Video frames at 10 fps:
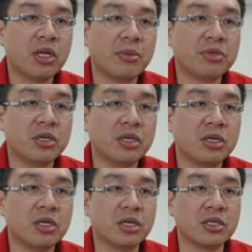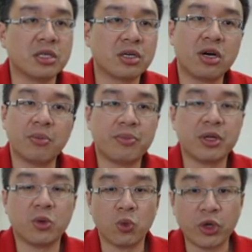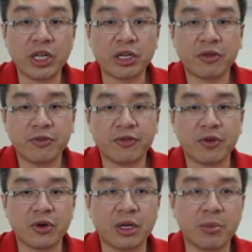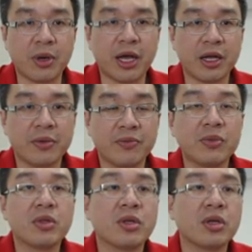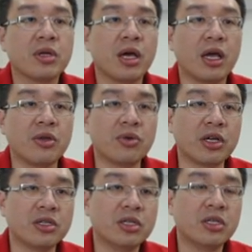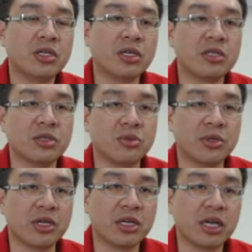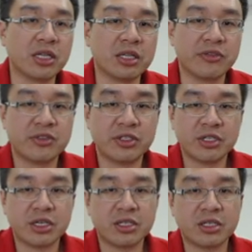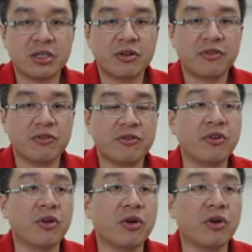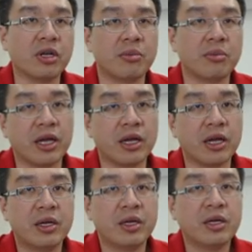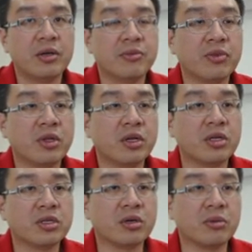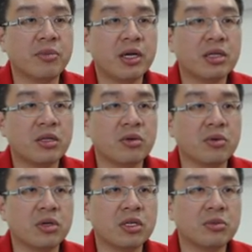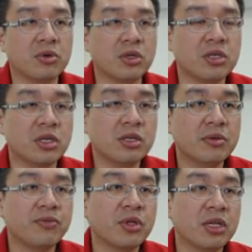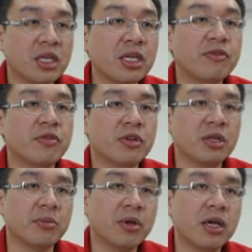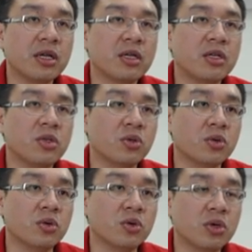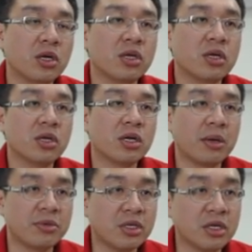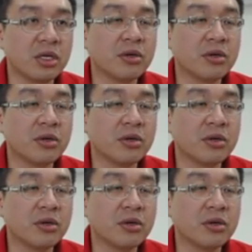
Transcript: capture is a complete winning for the black, and you can see this is be a -6 for the black. So back to this position, if the black do not capture